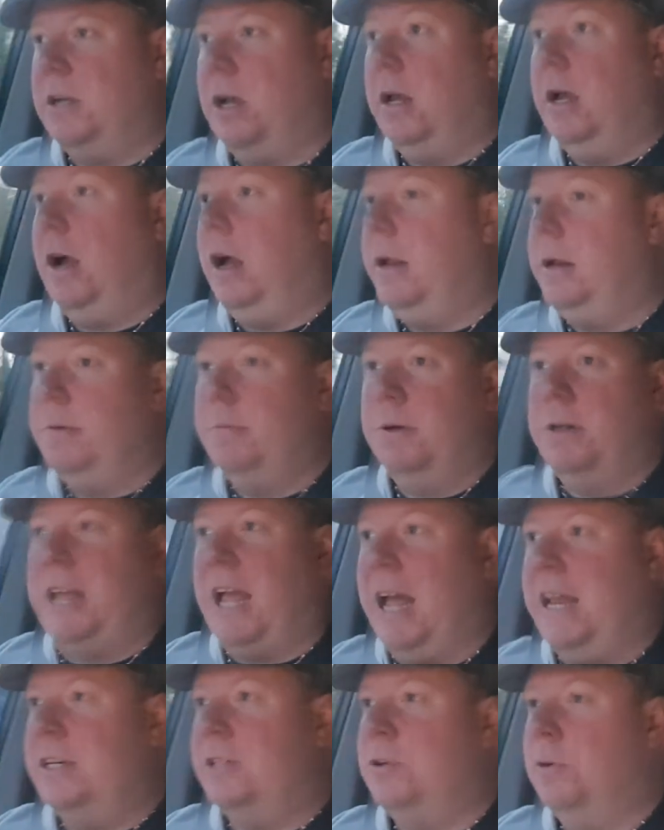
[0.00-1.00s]
I would
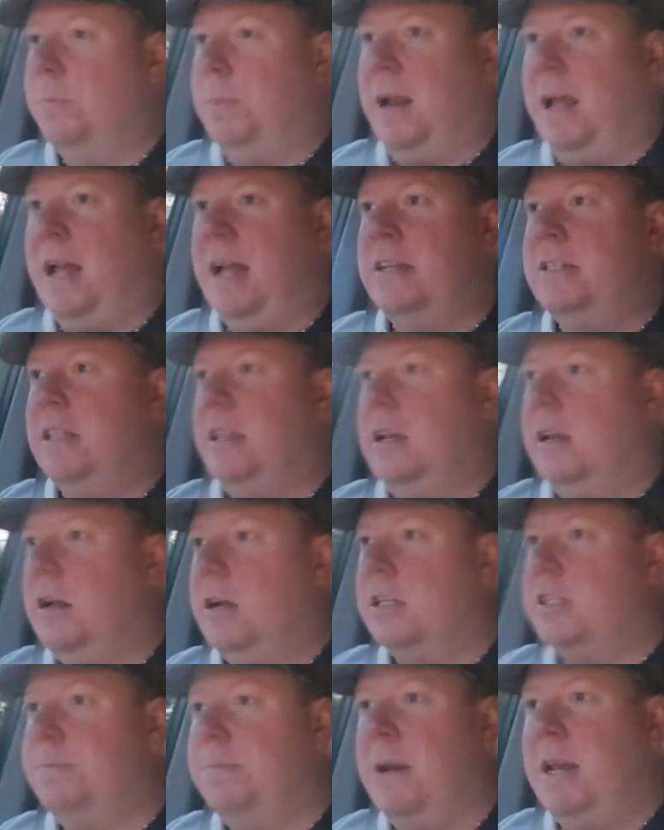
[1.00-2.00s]
cancel plans at the
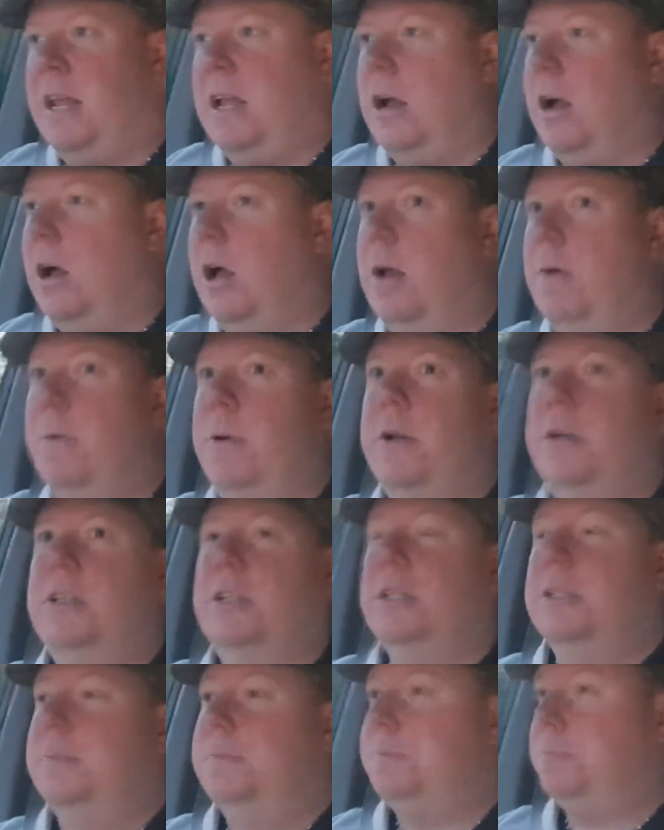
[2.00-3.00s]
last minute. I would,
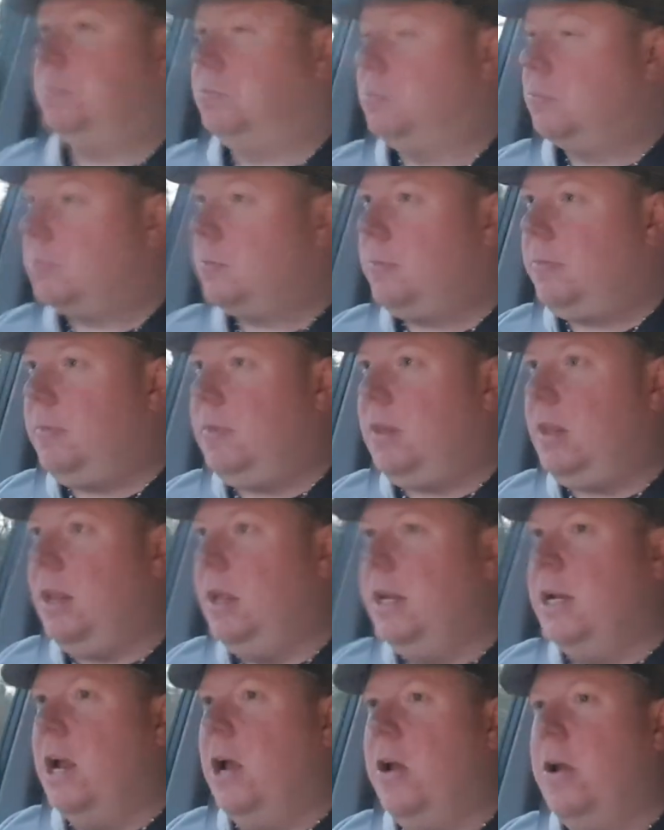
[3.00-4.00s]

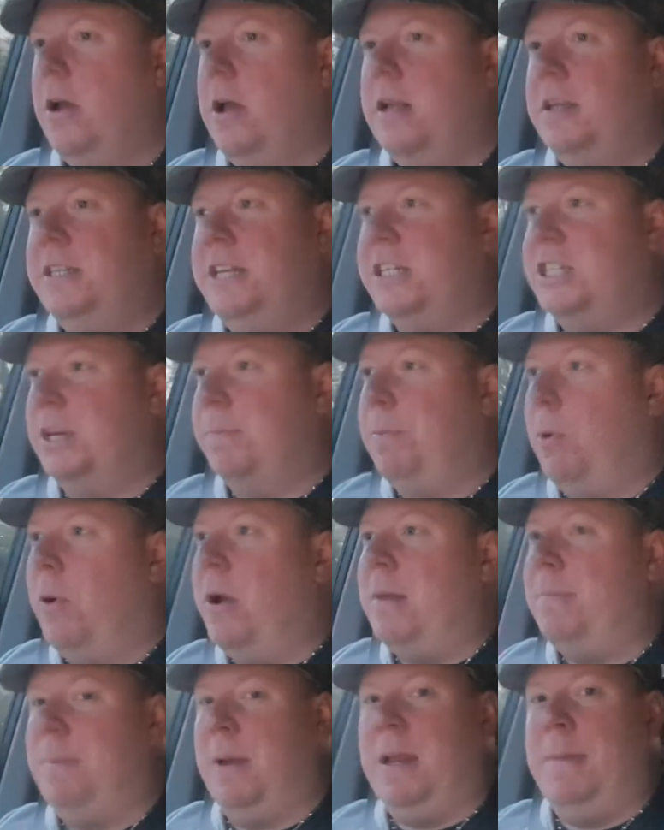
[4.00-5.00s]
you know,
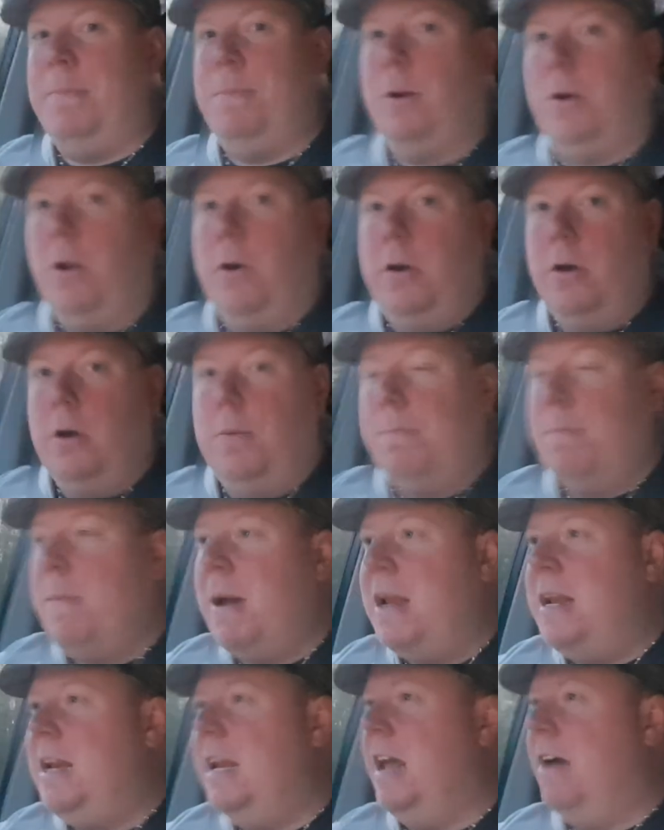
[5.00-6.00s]
disappoint people on
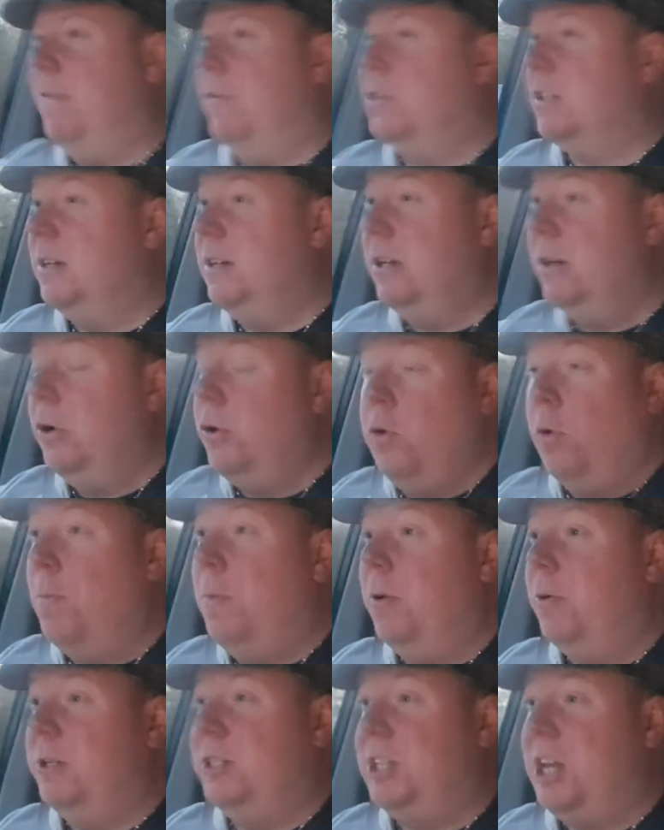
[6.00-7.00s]
many levels, and
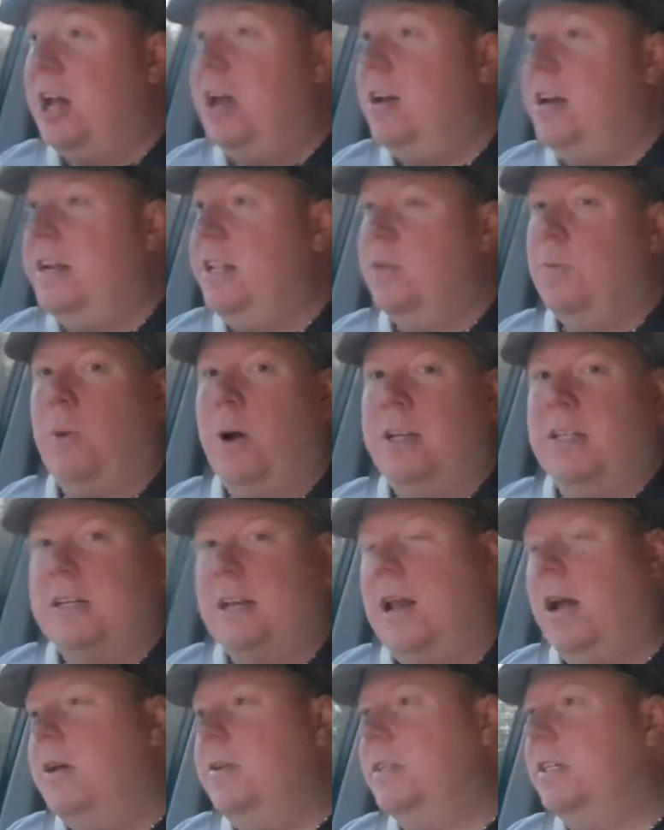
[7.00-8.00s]
almost certainly the ones
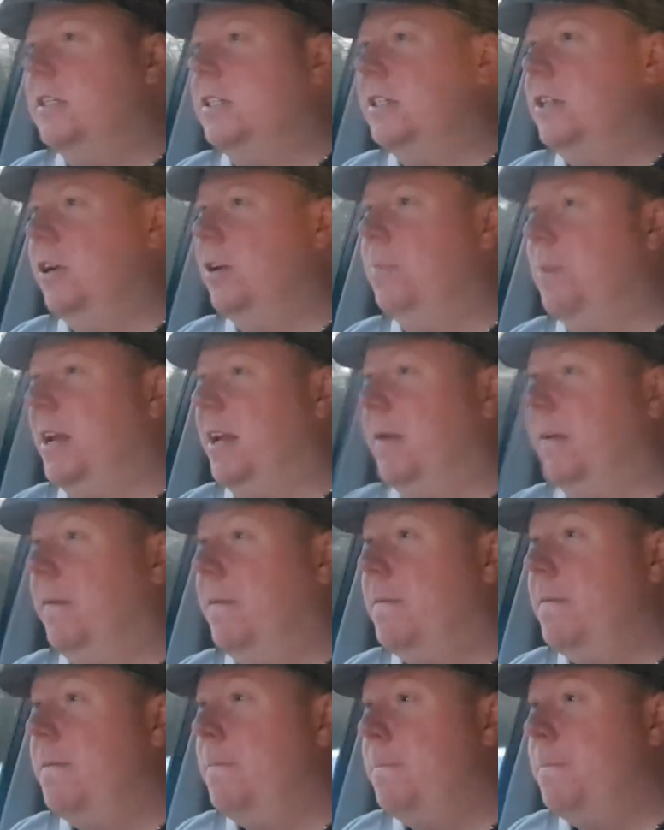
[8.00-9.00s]
closest to me.
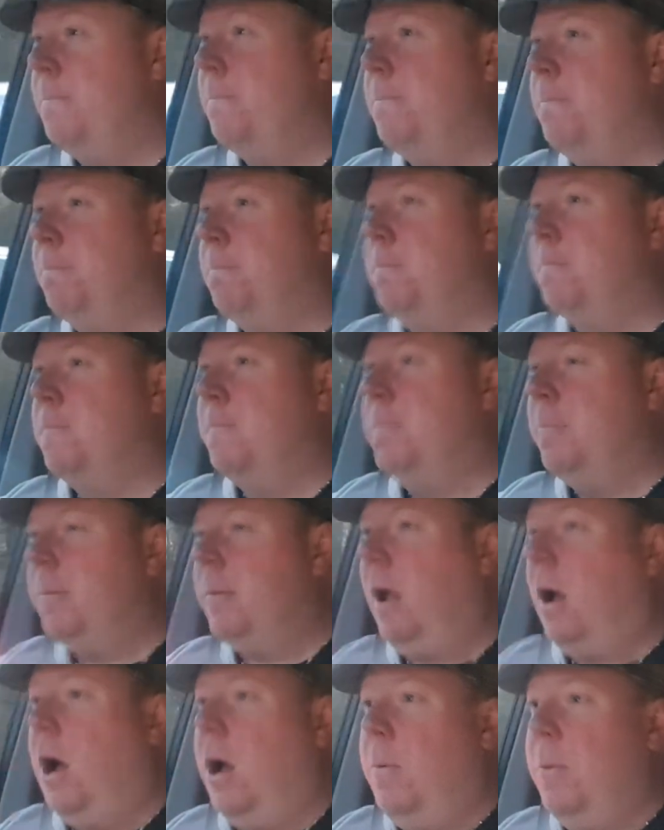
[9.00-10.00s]

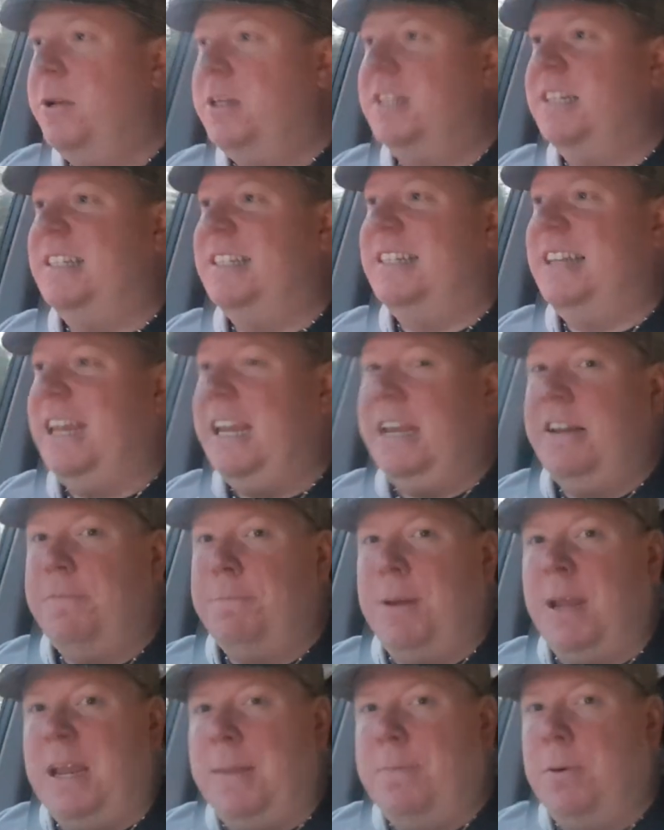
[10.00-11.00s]
I would
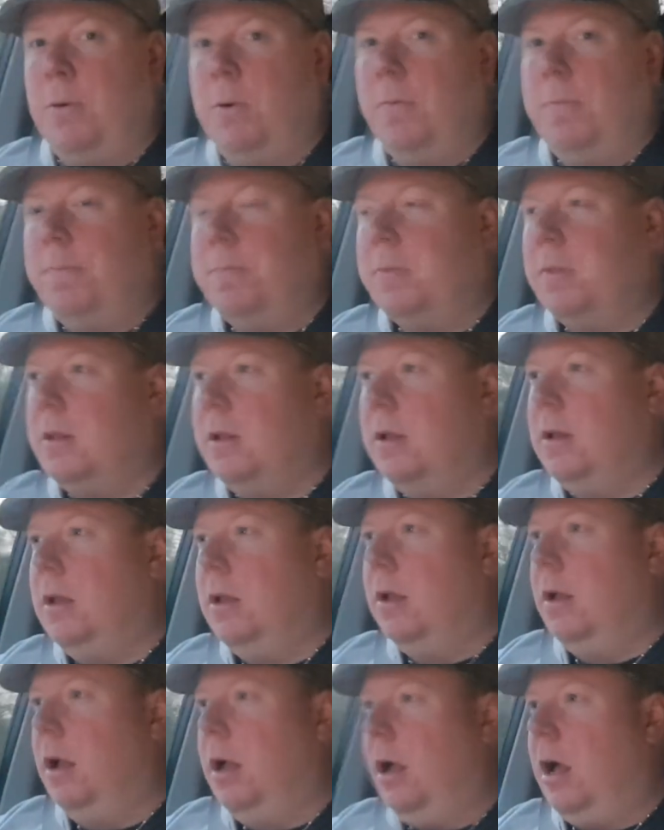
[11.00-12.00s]
deceive people.
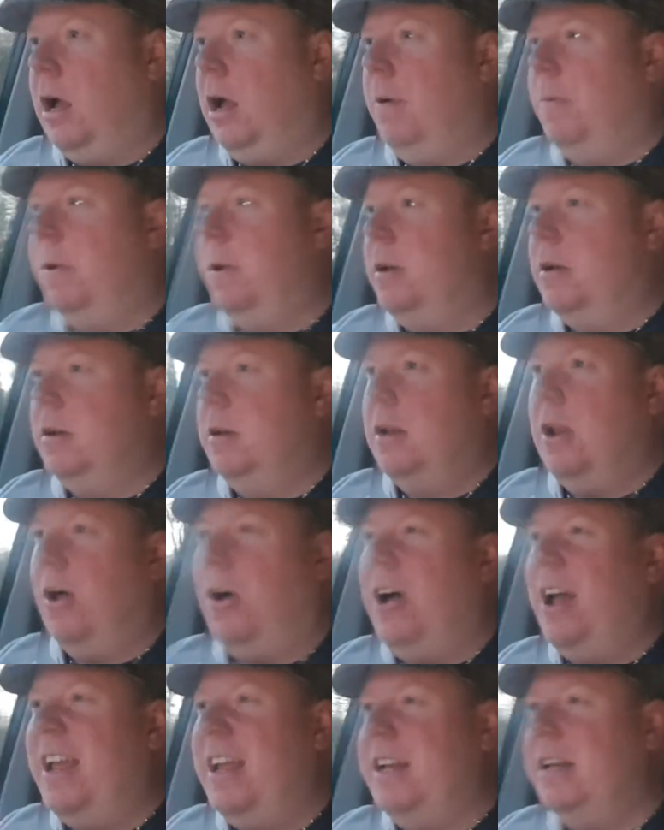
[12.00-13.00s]
I would
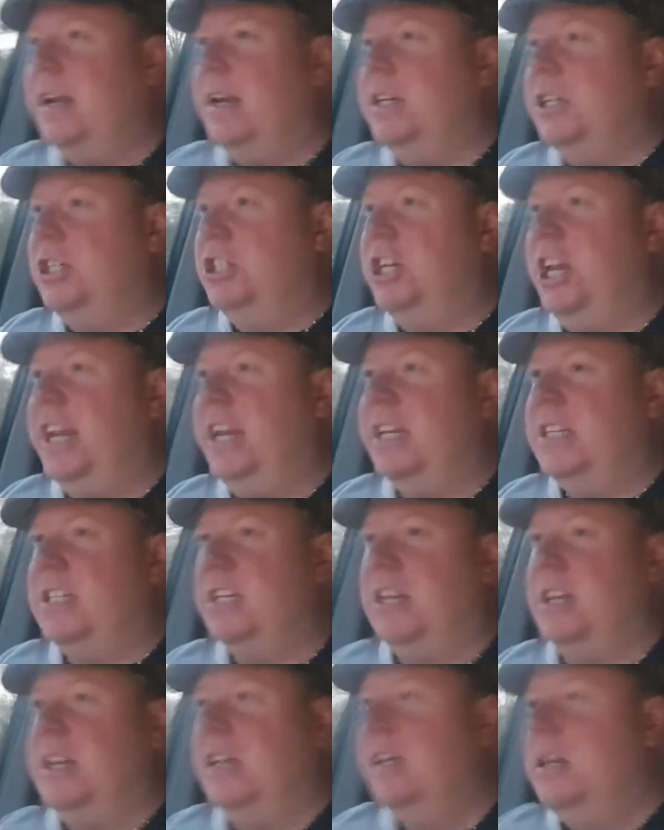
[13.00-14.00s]
lie and cheat
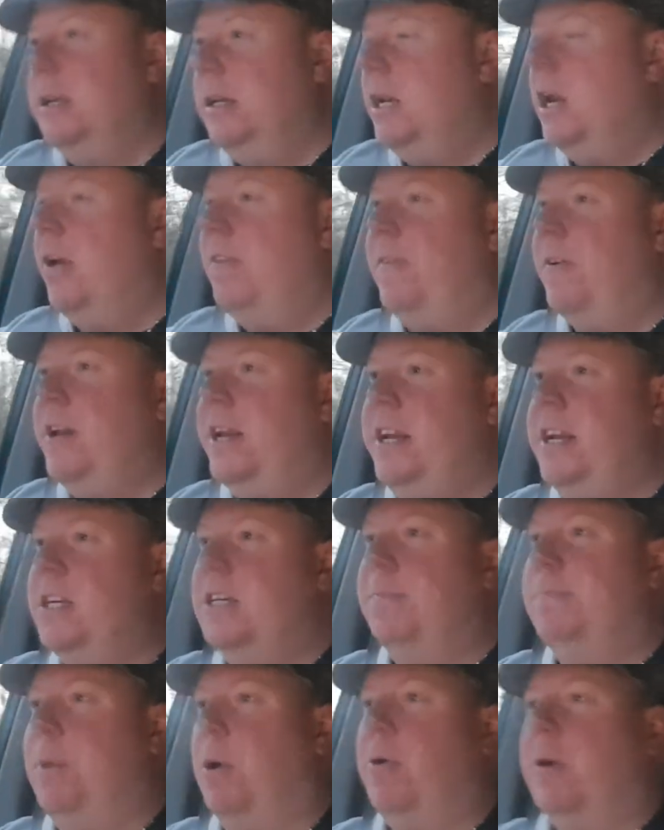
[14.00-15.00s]
to, you know, if I needed
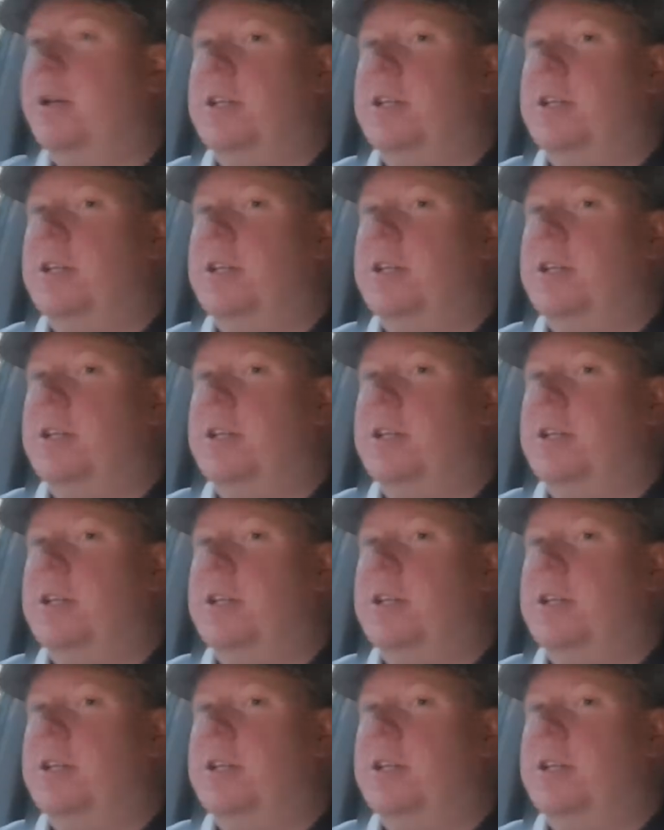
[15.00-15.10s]
to borrow